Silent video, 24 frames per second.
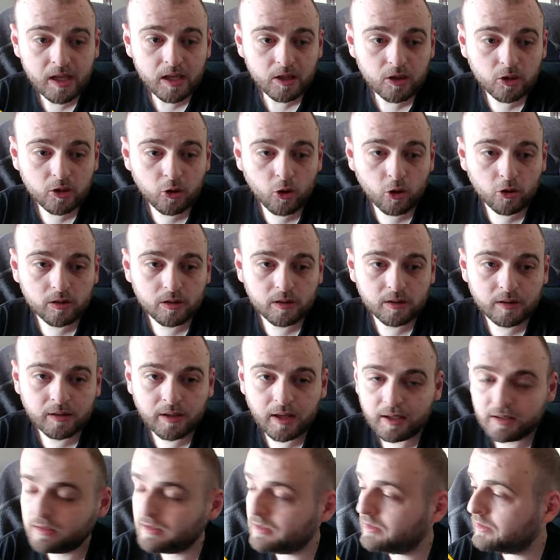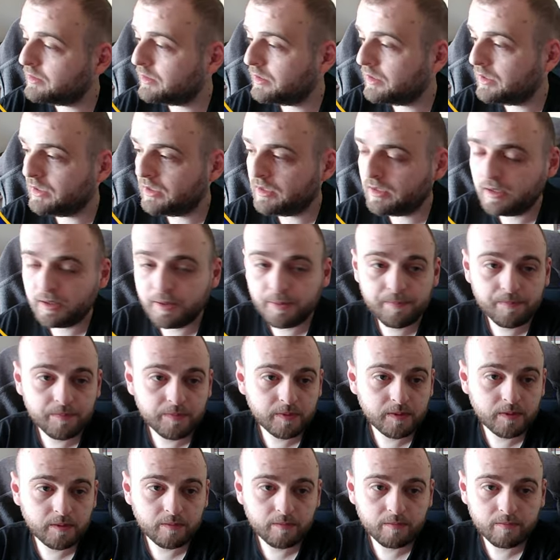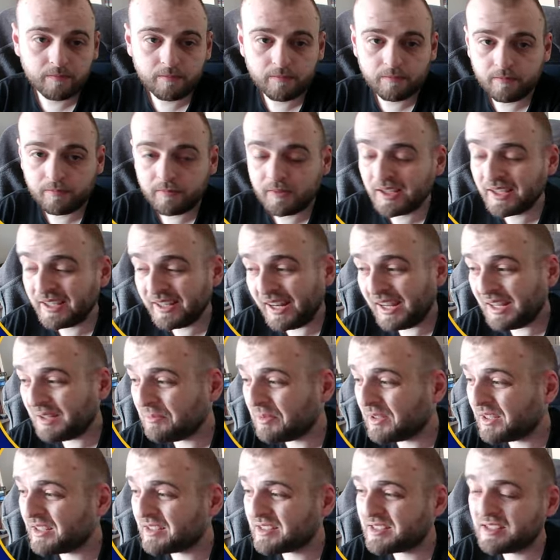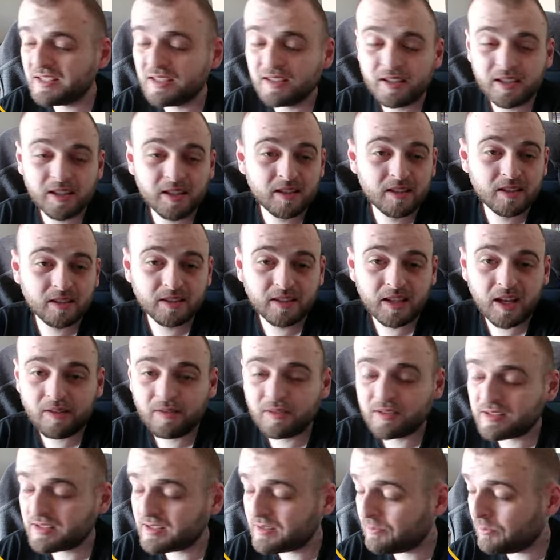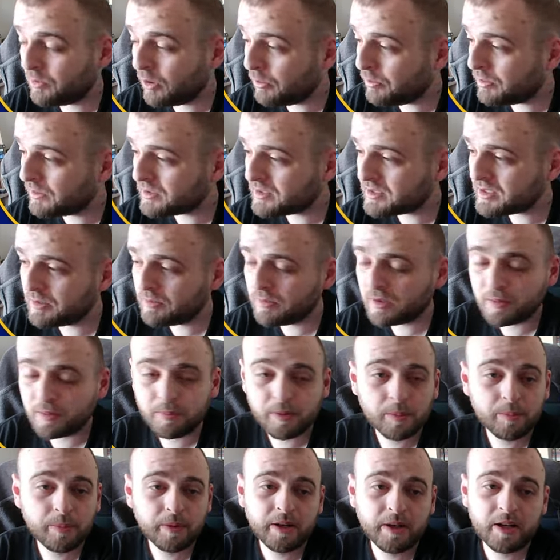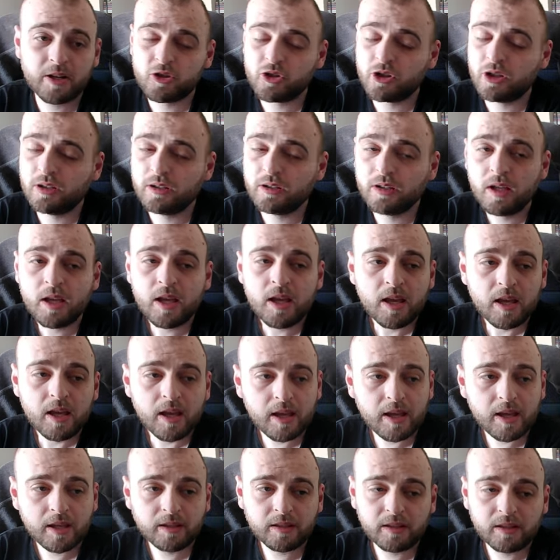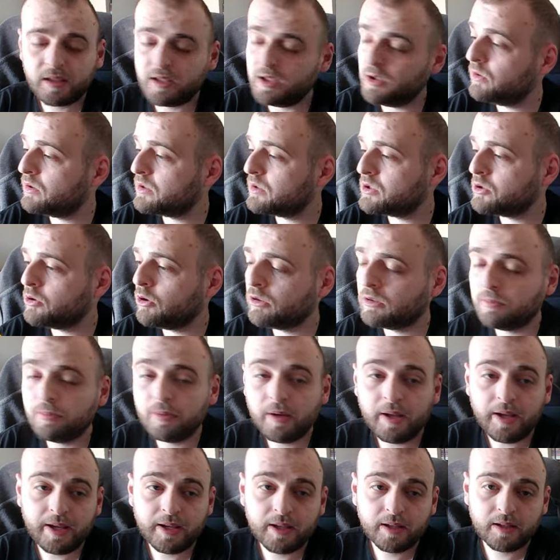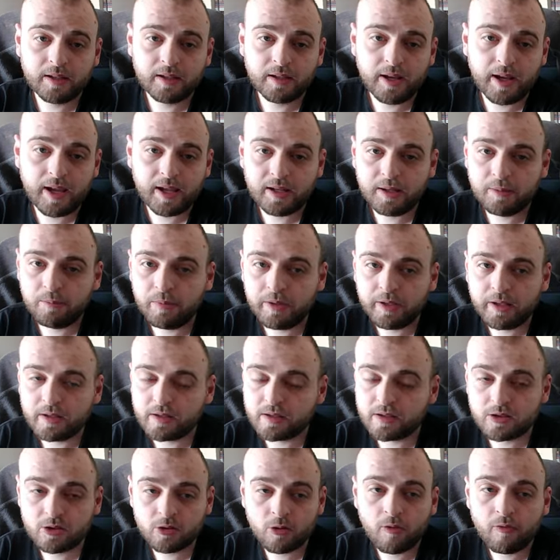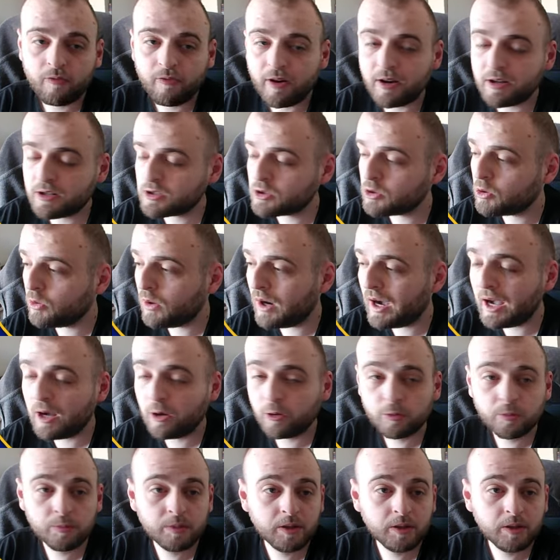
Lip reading: not that great, because he didn't have a proper summer preparation and he was not playing any minutes so far, so I will be